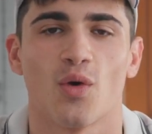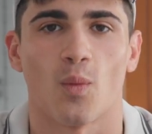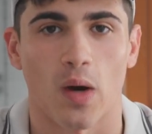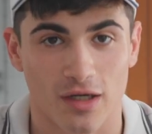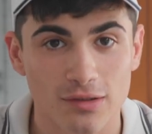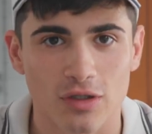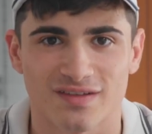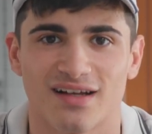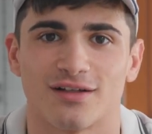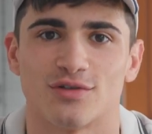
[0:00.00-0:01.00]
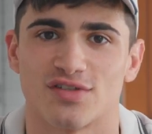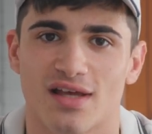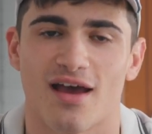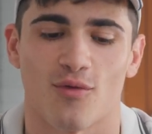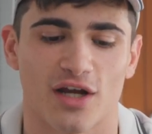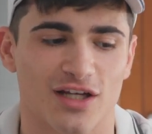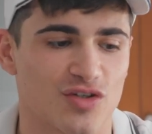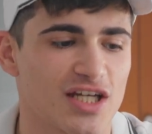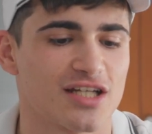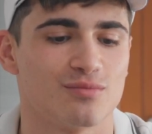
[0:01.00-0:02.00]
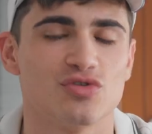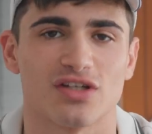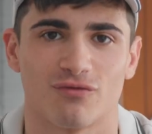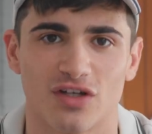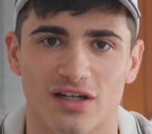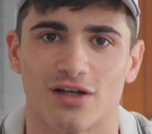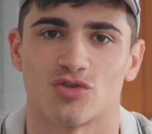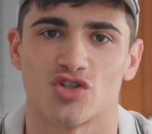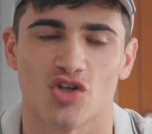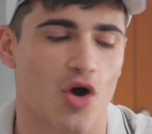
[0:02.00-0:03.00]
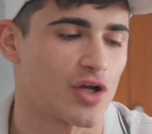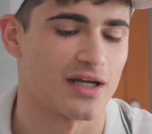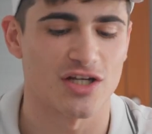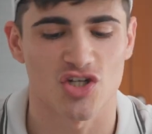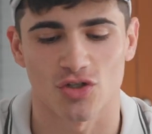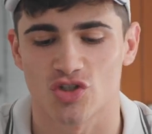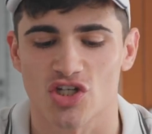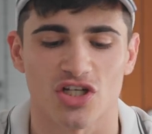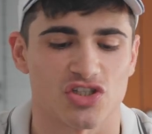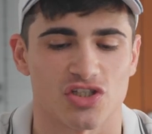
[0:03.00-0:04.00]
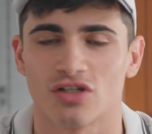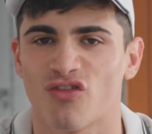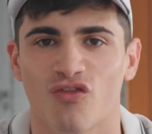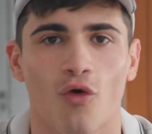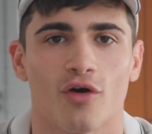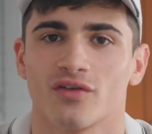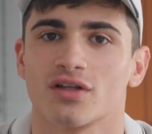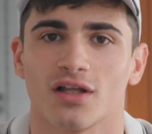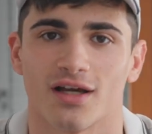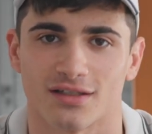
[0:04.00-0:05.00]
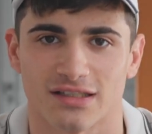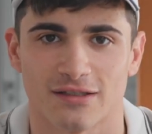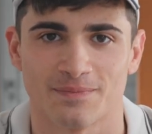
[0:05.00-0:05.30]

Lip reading: What I'm gonna tell you is that when I graded music videos shot in HLG, Cine 4 and the likes,